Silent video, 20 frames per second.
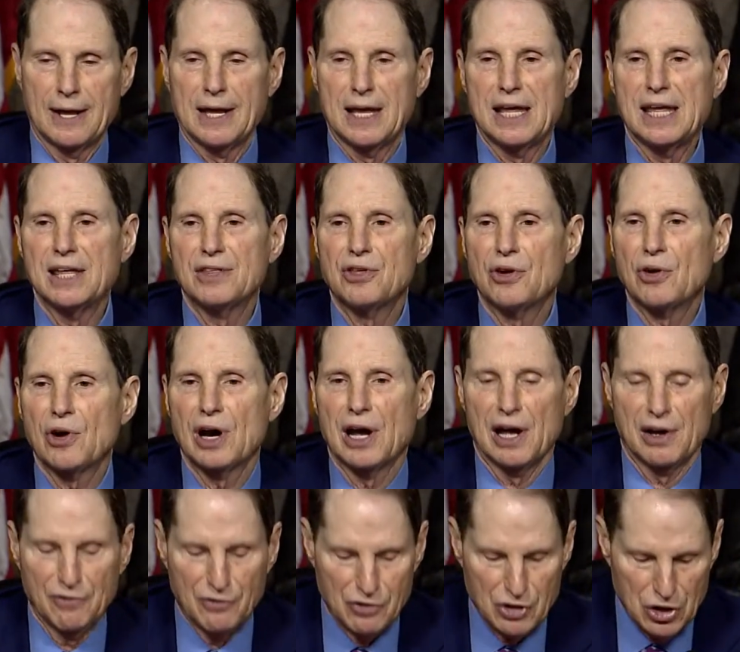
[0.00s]
either
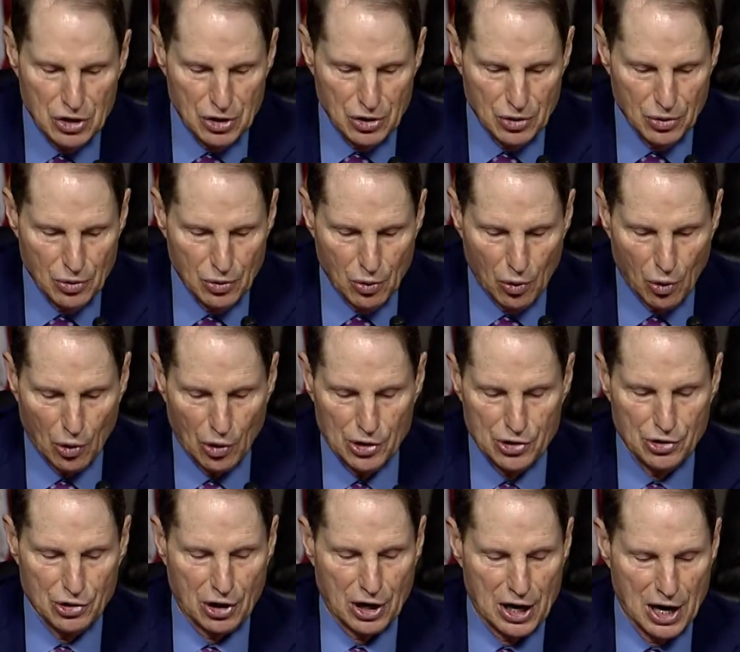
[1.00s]
of you or
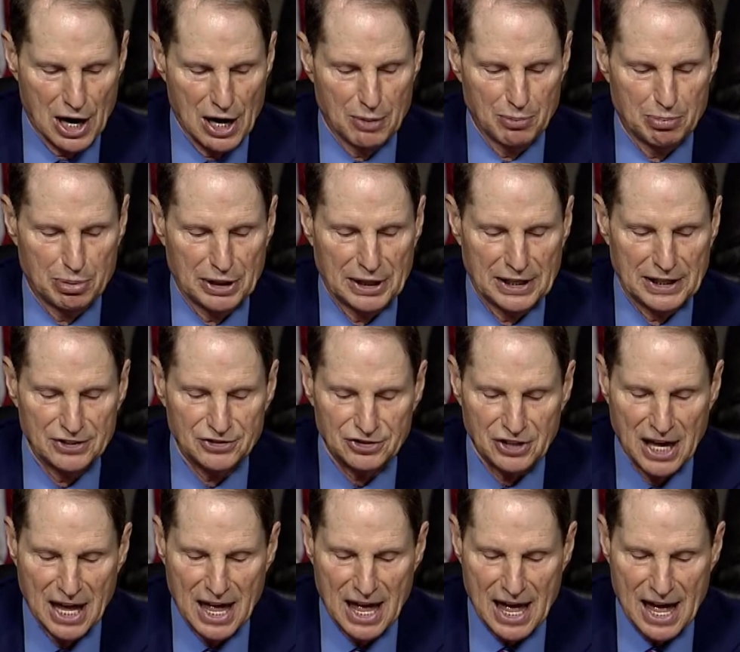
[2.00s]
your companies
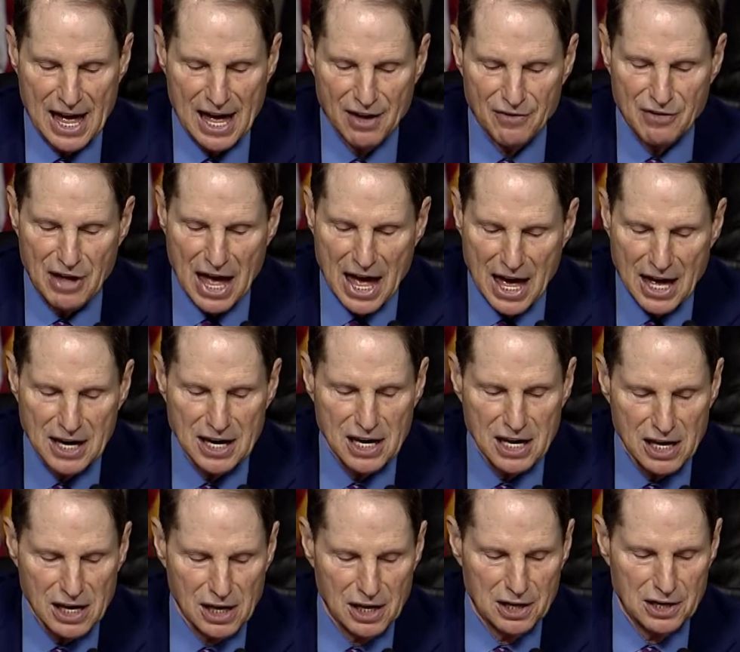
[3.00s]
have
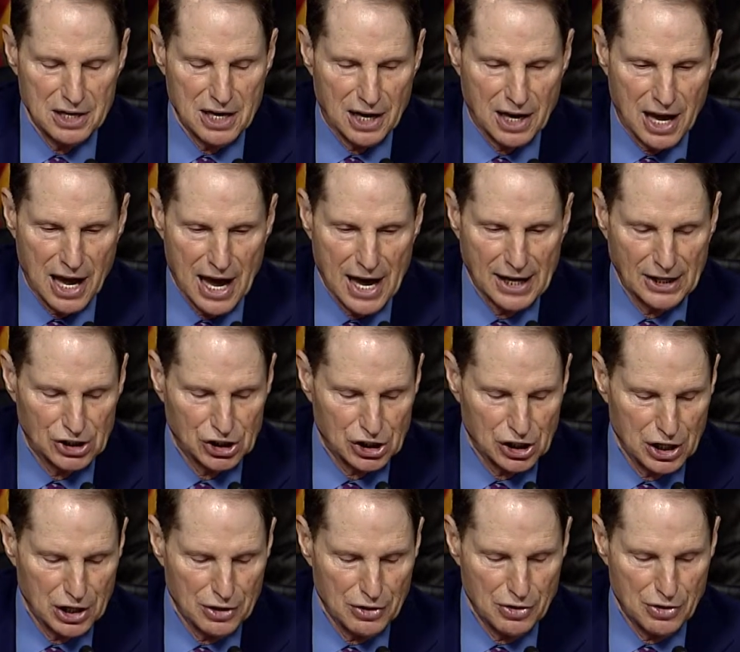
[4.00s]
any
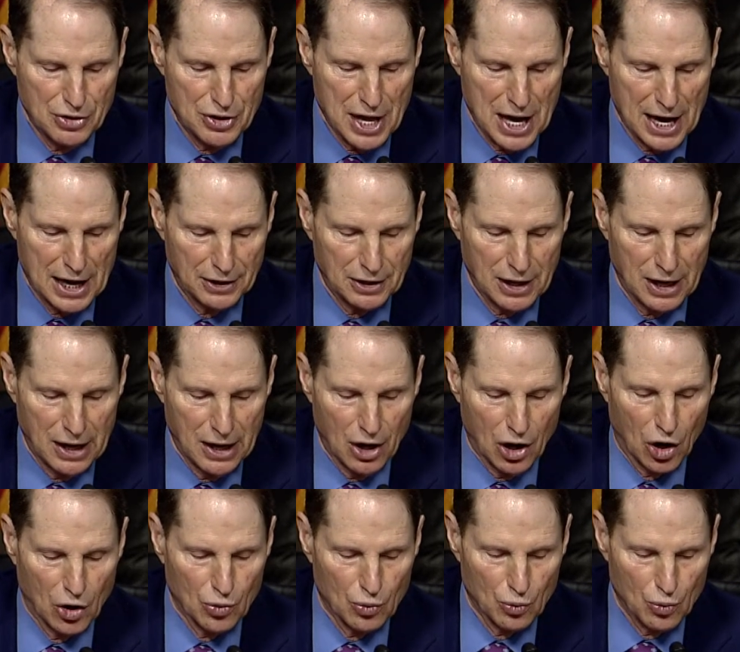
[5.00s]
indication that
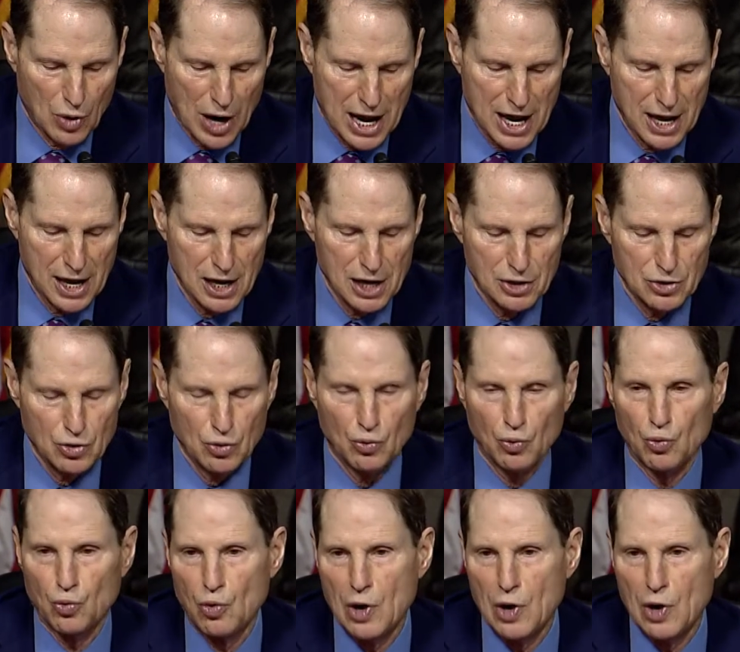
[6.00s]
Iran,